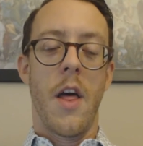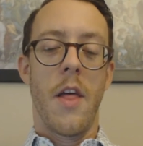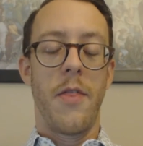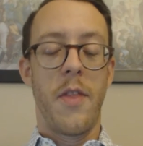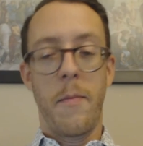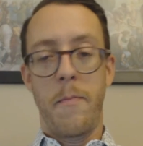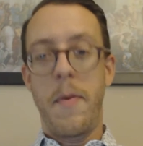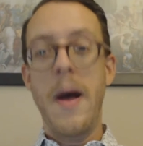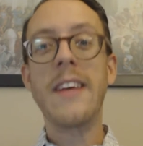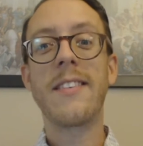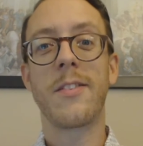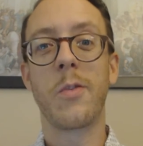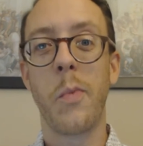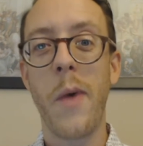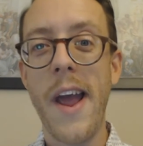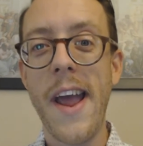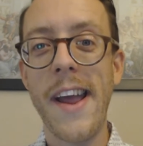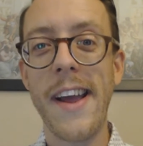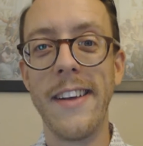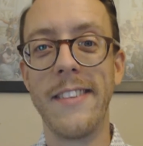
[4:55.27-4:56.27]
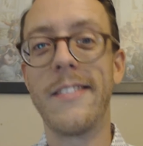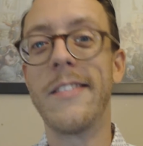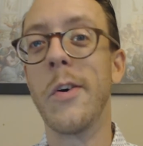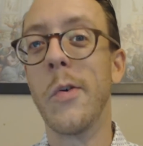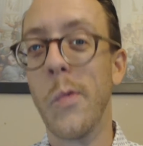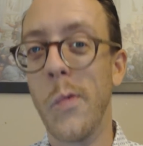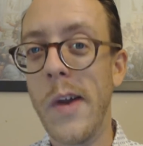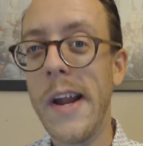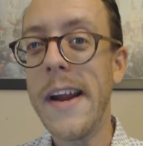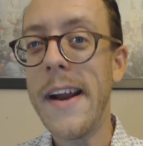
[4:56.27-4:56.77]
the best way is to
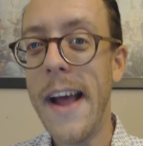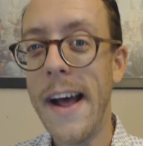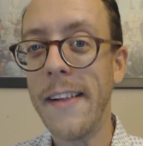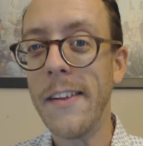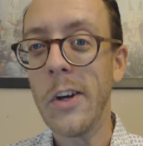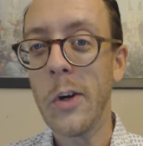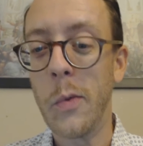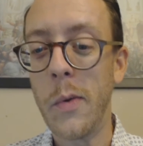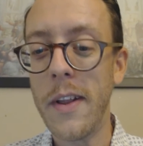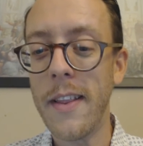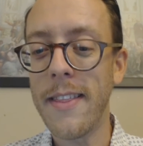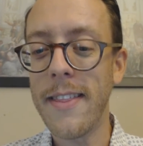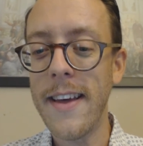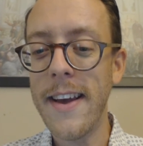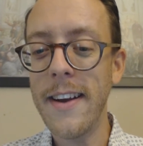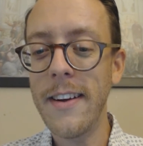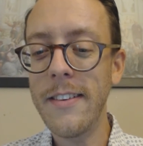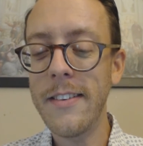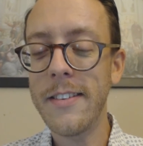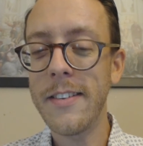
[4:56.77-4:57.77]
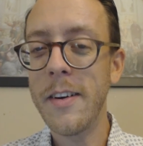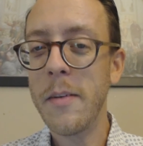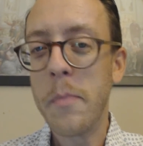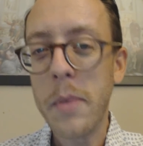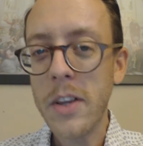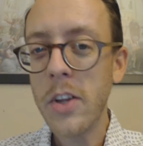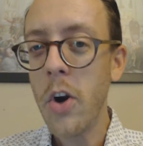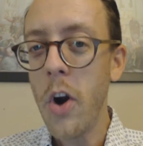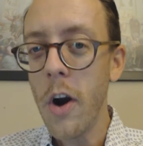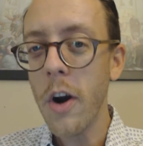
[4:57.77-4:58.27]
read eloquent things,
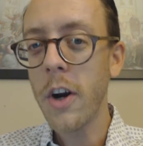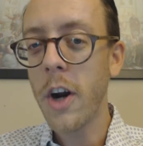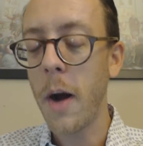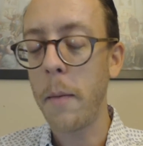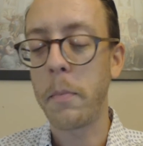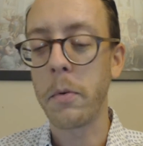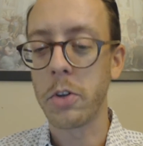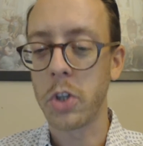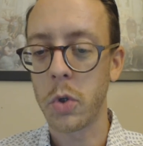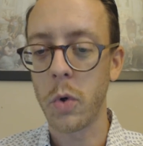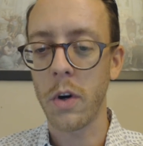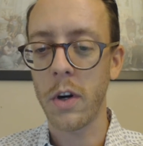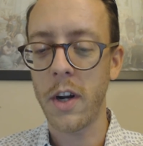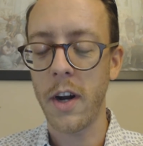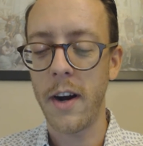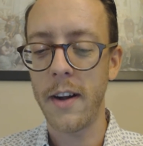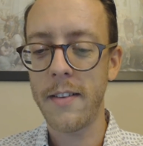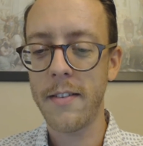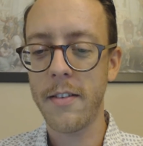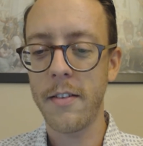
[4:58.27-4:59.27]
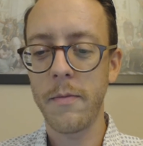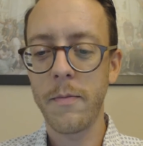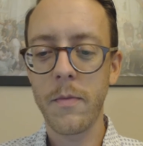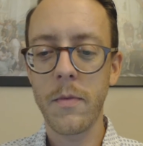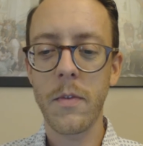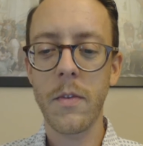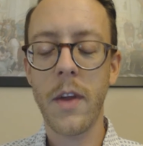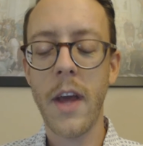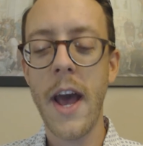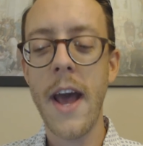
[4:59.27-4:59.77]
but there are a couple shortcuts.
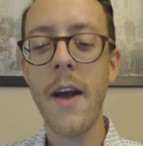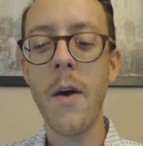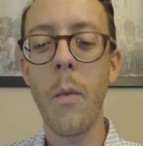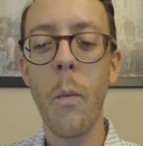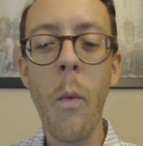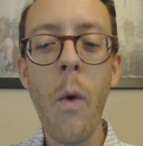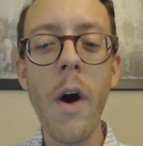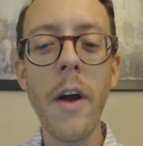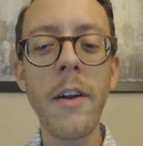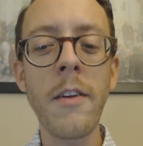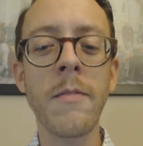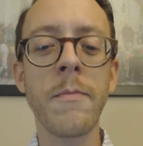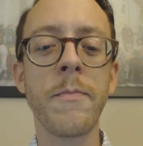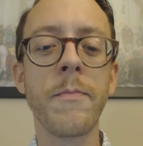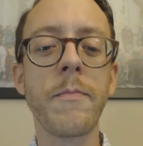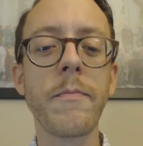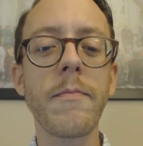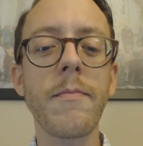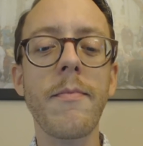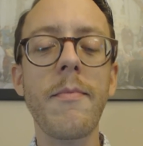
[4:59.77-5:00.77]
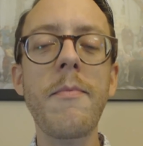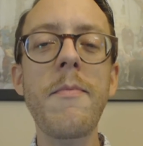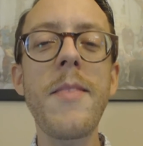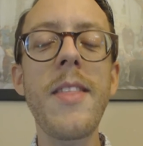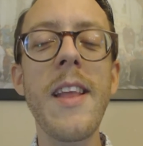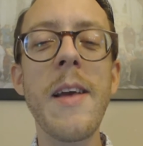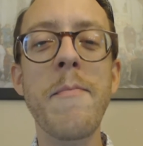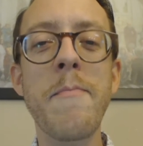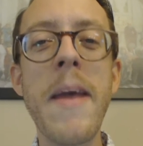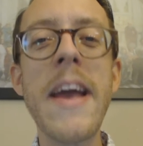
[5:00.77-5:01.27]
Okay, one,
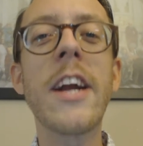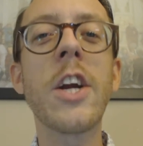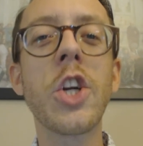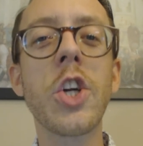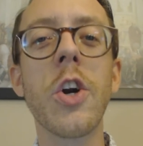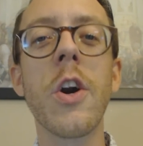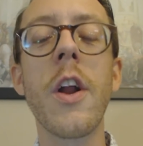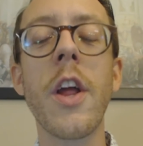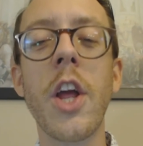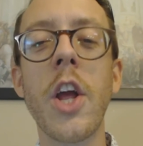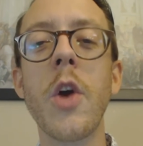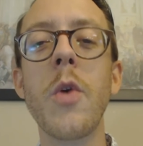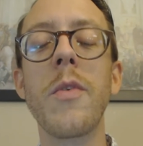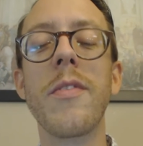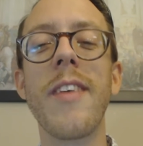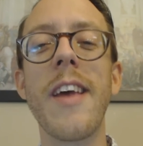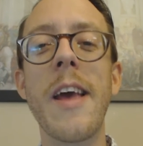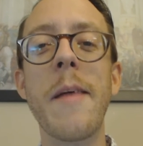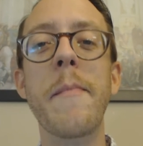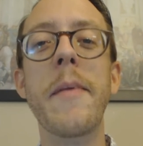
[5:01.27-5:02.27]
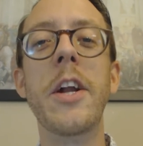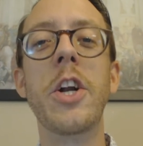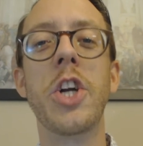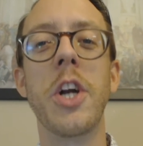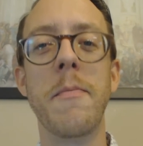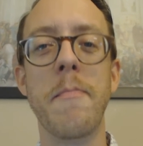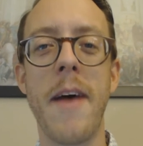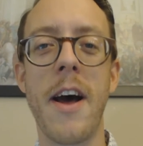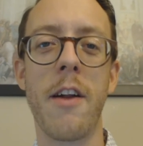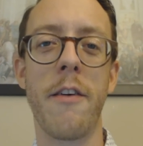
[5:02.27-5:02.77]
make sure to use image
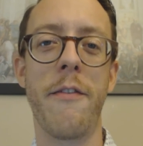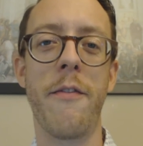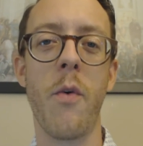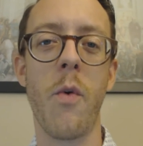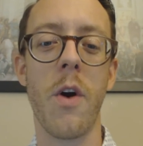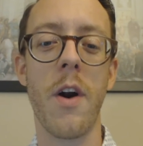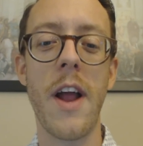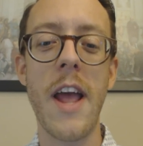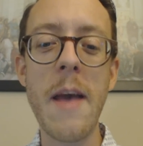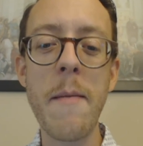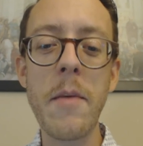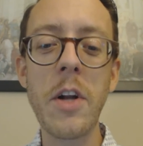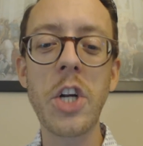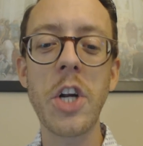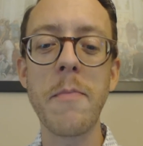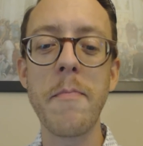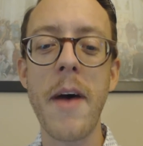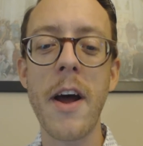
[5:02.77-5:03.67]
and metaphor. Image and